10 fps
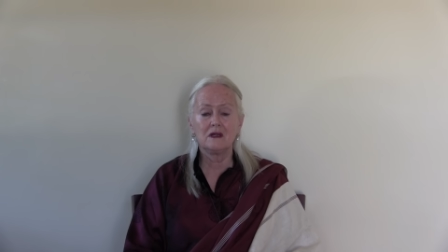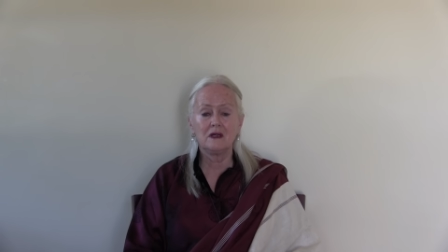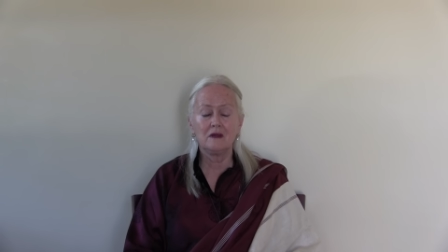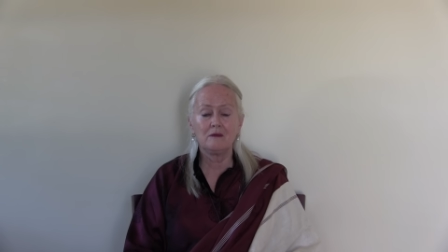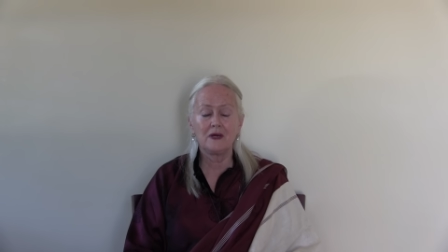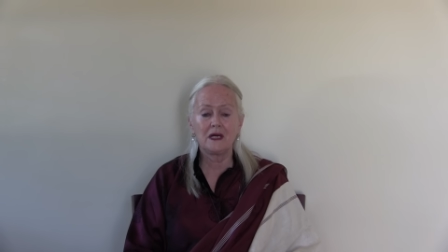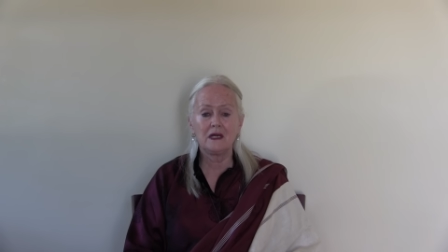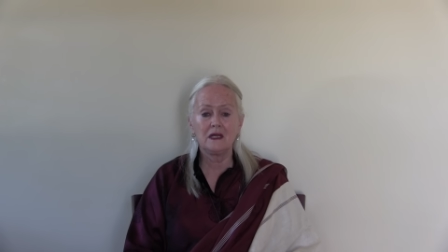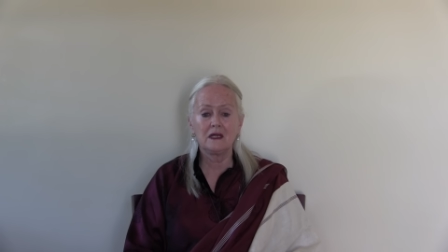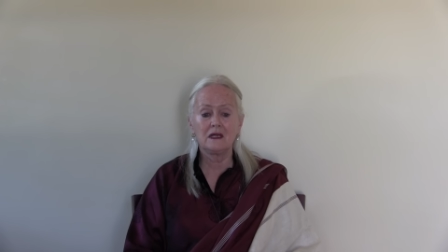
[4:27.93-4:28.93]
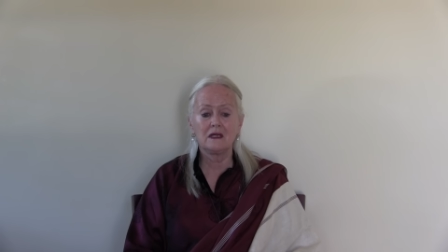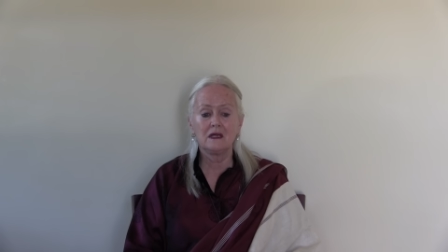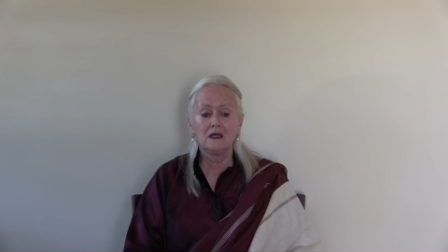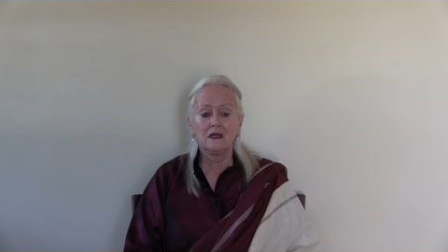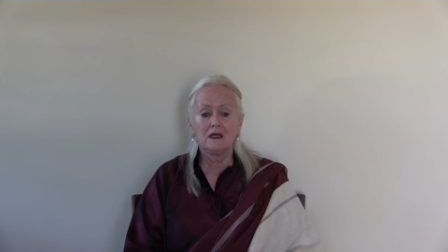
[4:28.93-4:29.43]
and embody
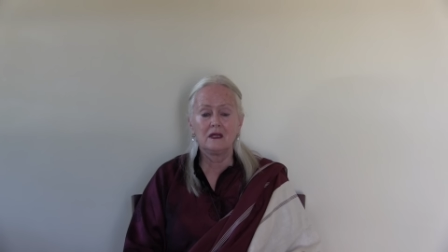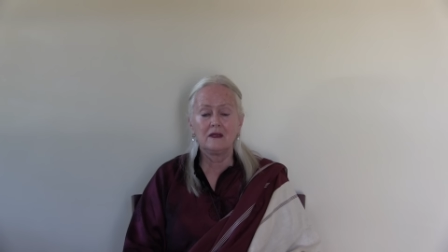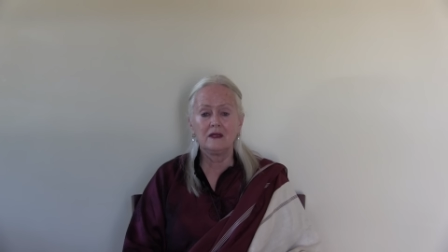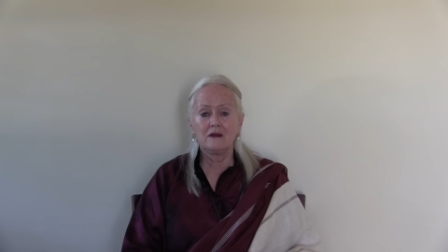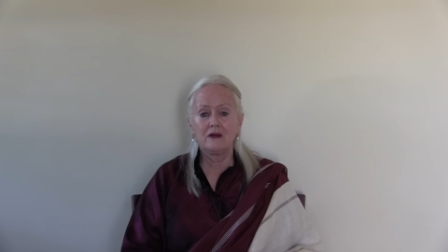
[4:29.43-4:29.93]
it, then